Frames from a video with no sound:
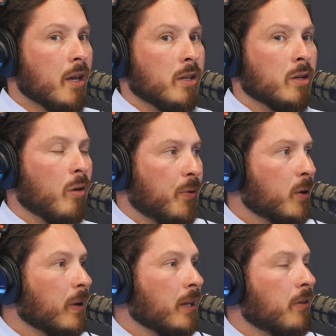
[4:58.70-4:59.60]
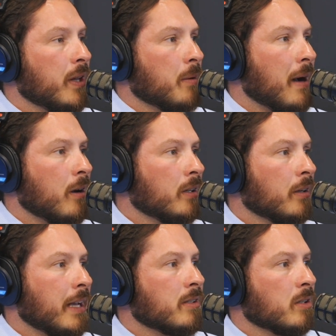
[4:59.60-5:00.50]
You go through and you think about,
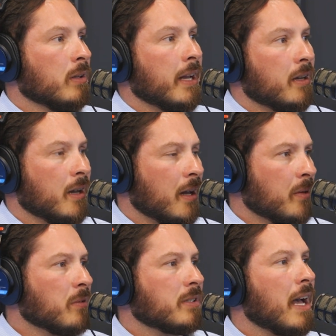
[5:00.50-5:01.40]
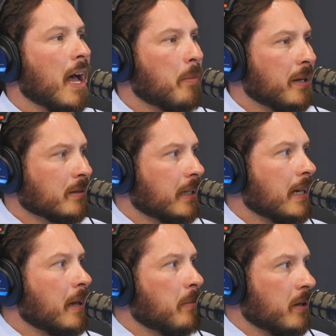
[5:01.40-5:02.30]
okay, so like the most common is like
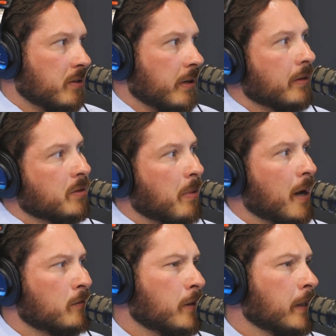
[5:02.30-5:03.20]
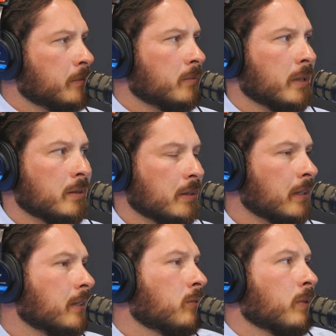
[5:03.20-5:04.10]
an administrative spot, right? It's
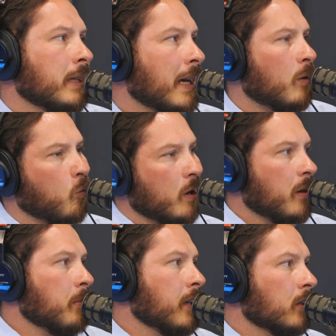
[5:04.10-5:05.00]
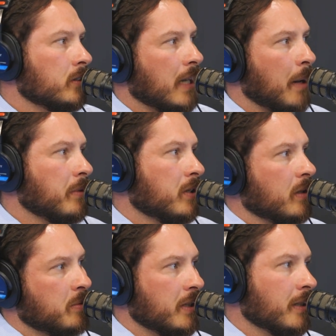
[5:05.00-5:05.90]
this really of run-of-the-mill job
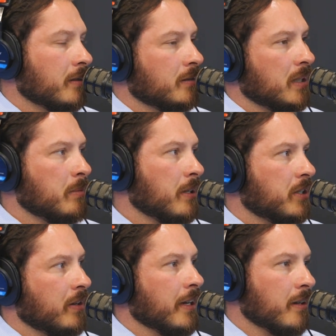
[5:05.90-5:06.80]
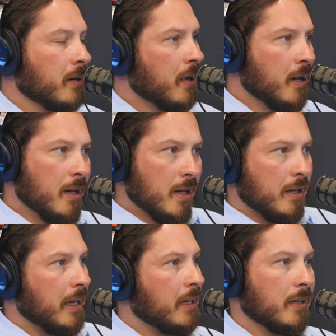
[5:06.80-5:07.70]
description administrator.
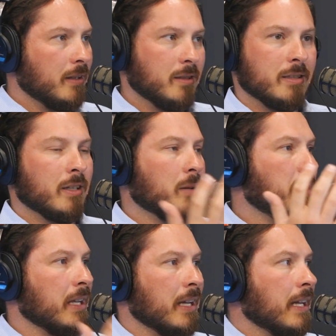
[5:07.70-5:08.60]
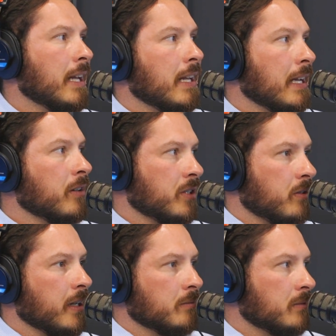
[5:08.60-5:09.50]
And you could be in any
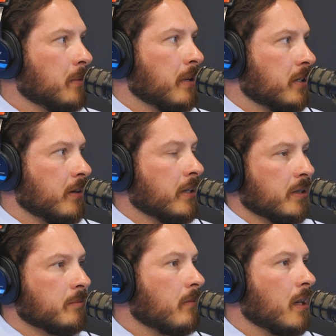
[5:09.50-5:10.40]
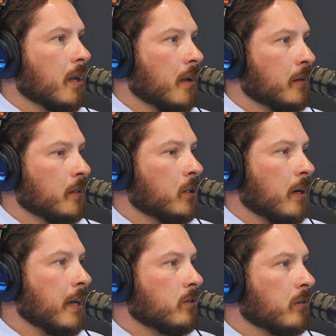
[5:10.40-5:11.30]
industry administration.
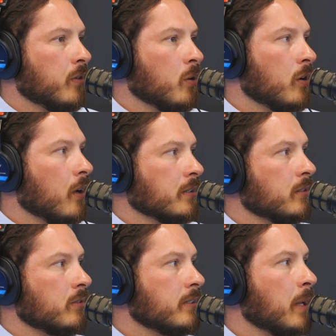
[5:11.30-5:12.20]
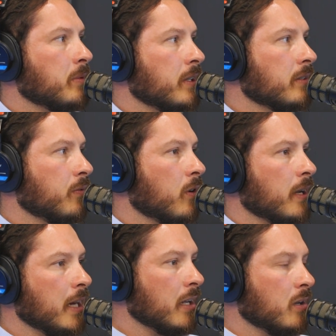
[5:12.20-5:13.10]
You're answering phone calls as a receptionist for a
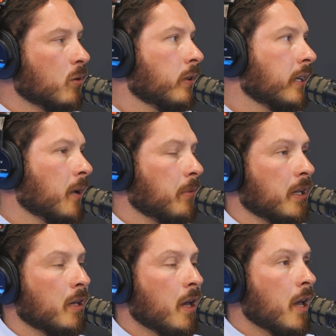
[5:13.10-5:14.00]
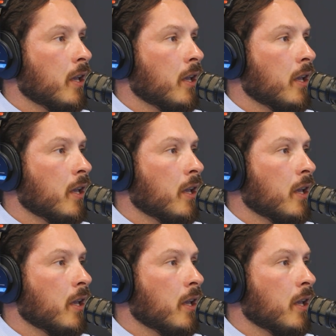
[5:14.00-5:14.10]
heating and cooling company.